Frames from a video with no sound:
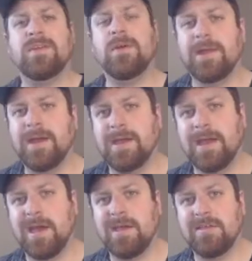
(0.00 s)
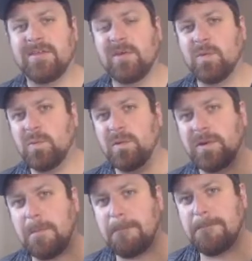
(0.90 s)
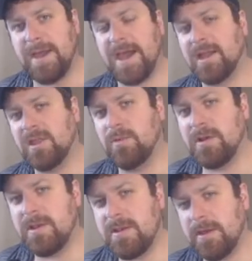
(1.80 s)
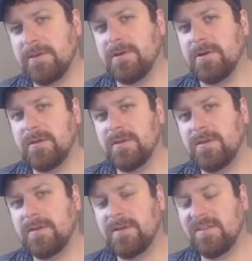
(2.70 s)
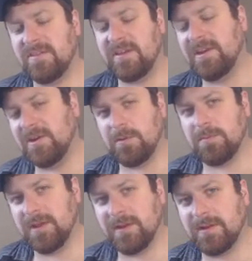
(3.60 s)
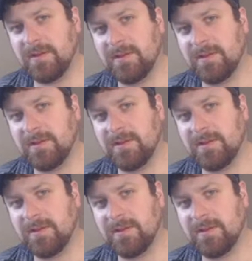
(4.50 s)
going on, guys? Welcome back to another exciting opening.